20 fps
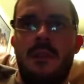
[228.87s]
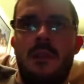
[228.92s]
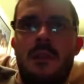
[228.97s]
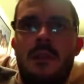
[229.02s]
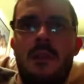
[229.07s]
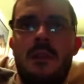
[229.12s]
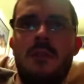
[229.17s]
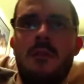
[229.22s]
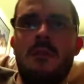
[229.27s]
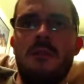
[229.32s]

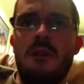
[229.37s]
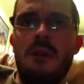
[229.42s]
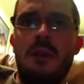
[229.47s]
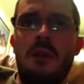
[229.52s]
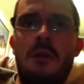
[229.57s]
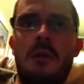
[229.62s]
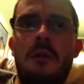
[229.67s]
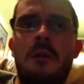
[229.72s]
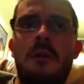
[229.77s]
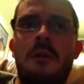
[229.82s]
You
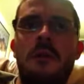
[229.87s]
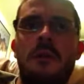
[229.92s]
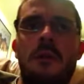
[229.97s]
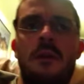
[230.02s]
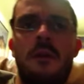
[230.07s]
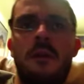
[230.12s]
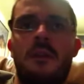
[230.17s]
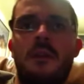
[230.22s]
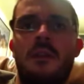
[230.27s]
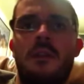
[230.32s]
know
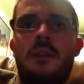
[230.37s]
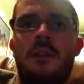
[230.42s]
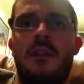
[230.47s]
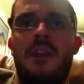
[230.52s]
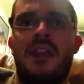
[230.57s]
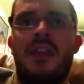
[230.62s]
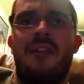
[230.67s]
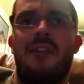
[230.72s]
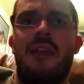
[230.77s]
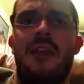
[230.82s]

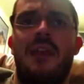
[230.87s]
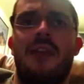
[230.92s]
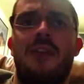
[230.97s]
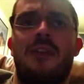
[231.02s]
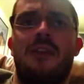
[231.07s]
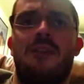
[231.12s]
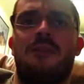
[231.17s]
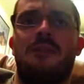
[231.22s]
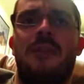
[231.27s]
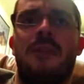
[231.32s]
that I've had
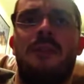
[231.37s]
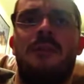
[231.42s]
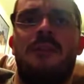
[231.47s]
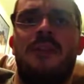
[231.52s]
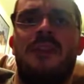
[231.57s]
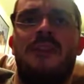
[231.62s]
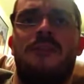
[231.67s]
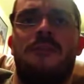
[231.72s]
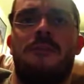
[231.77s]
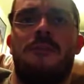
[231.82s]
this
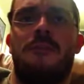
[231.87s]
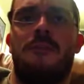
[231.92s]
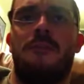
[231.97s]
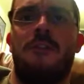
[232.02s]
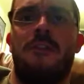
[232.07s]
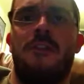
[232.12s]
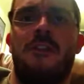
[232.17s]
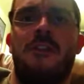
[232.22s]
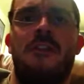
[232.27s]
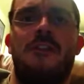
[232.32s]
website for
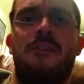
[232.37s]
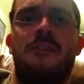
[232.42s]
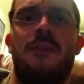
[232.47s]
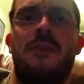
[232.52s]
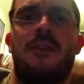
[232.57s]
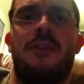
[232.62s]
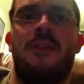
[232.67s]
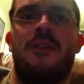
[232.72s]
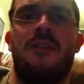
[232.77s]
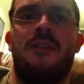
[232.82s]
4 years
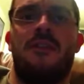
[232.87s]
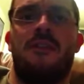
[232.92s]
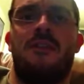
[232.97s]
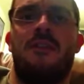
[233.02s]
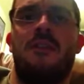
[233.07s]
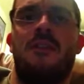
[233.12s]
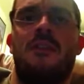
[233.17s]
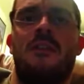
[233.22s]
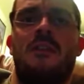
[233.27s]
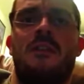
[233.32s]
because
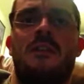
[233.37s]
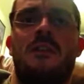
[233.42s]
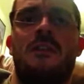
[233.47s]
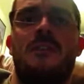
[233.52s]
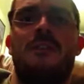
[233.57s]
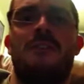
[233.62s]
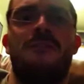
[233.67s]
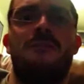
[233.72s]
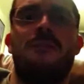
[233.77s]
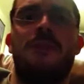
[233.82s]

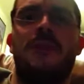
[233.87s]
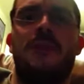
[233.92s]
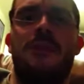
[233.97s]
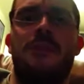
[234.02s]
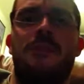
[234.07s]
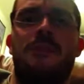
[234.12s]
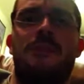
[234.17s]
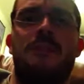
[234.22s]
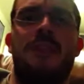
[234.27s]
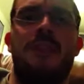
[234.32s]
you've been through